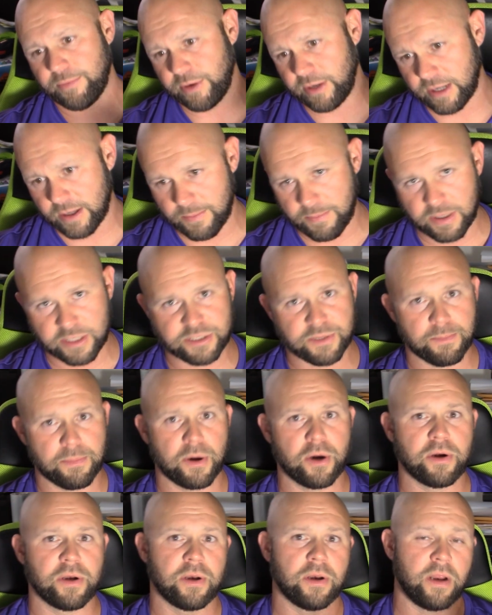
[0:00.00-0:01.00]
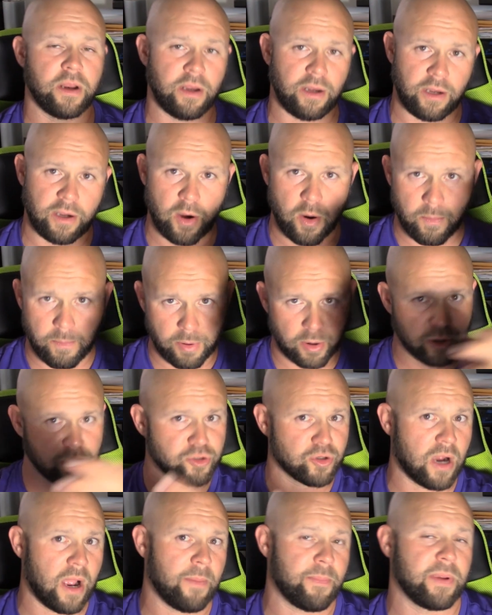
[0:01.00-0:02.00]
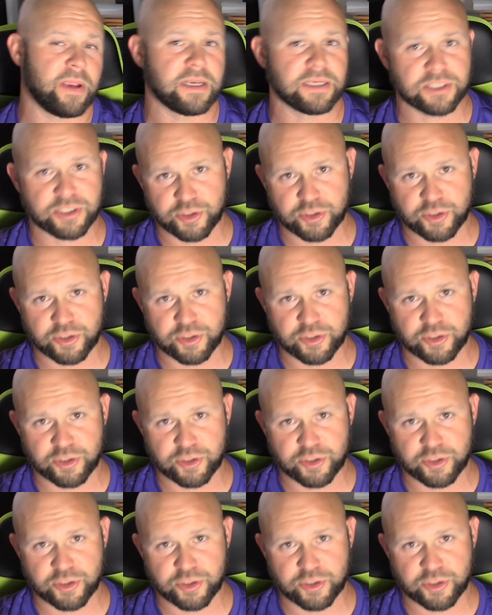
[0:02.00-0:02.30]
Do you get a bunch of bird droppings,